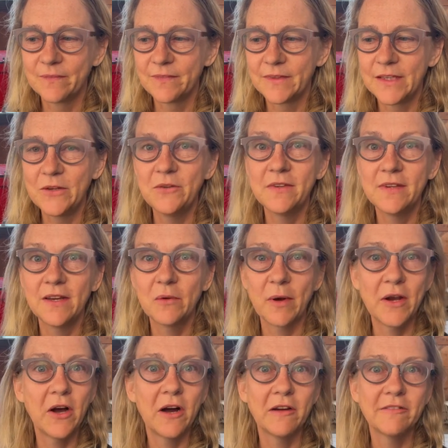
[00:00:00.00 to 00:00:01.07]
you'd see
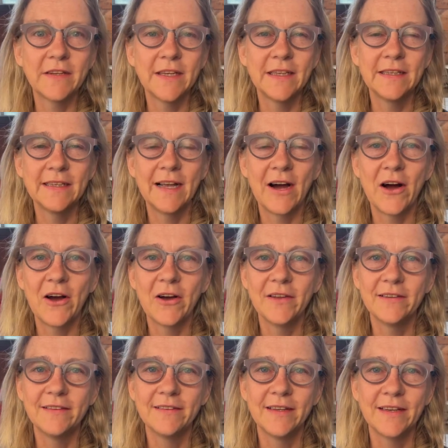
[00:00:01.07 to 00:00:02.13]
quite often
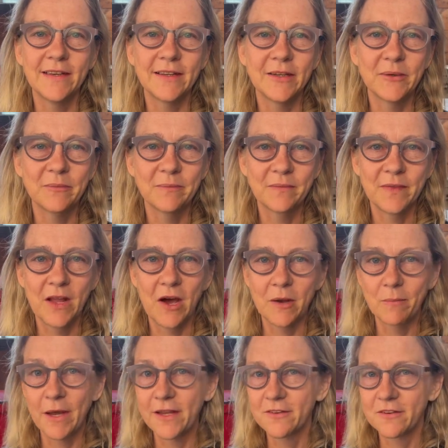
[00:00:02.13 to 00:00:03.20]
on
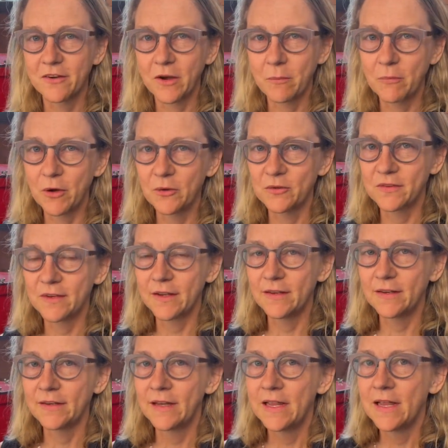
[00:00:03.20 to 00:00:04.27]
my Instagram posts
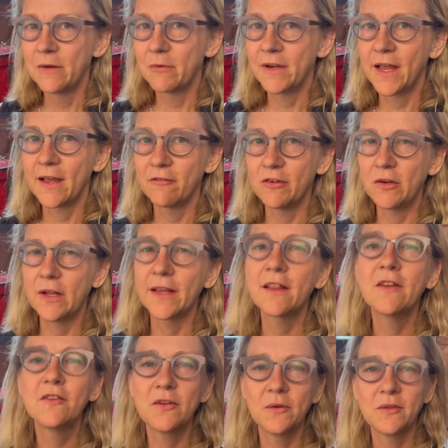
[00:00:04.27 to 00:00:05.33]
and what have you, like
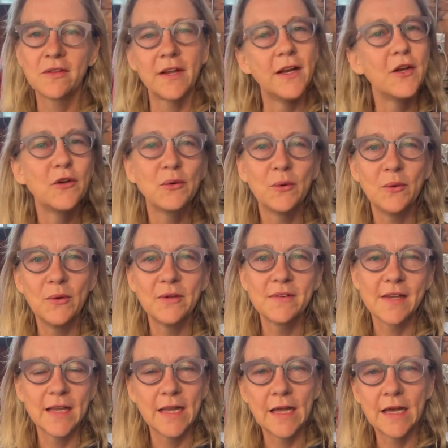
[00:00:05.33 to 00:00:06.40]
the stone setting tools
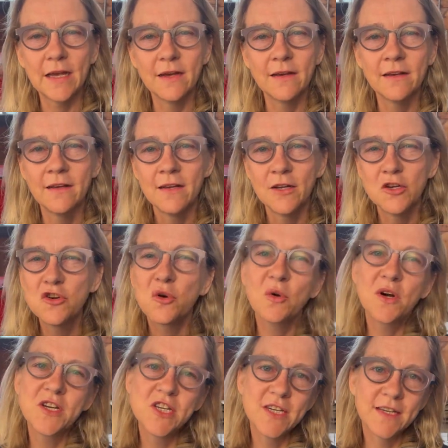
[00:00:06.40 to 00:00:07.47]
and the
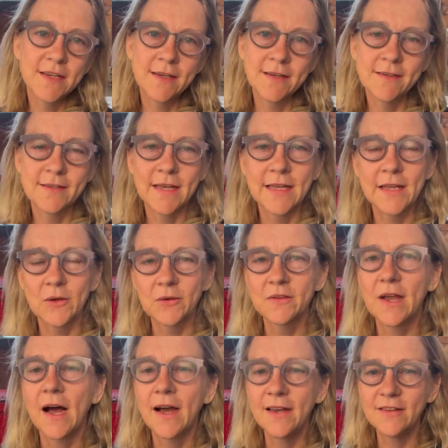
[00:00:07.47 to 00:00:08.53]
torches and those
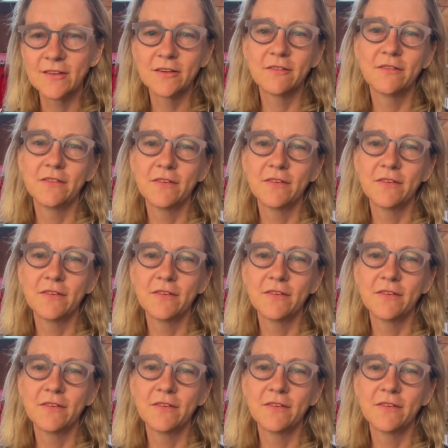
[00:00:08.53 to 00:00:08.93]
kinds of